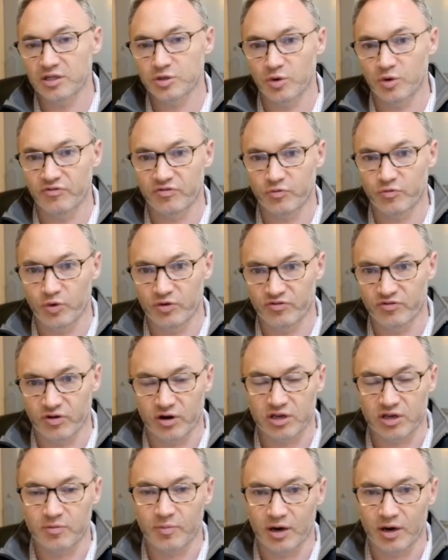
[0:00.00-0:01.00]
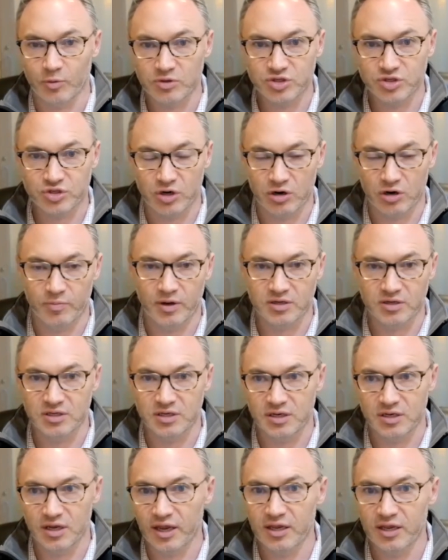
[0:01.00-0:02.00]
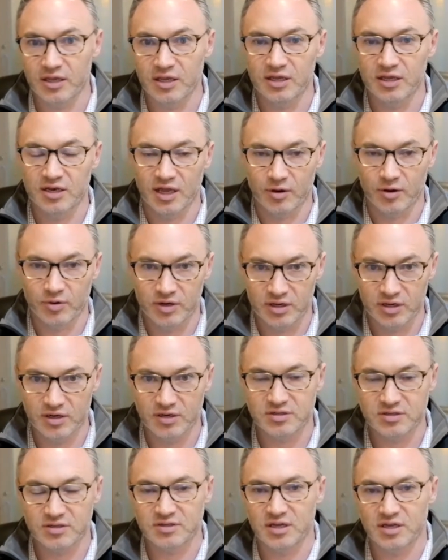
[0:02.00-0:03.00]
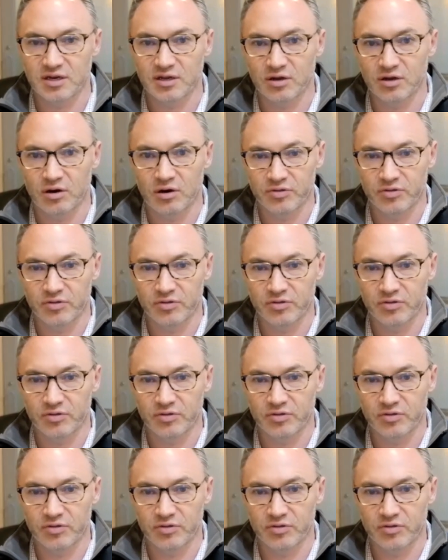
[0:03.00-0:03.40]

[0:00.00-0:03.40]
We've talked about it with Starbucks and Nike, and now Adidas is getting on.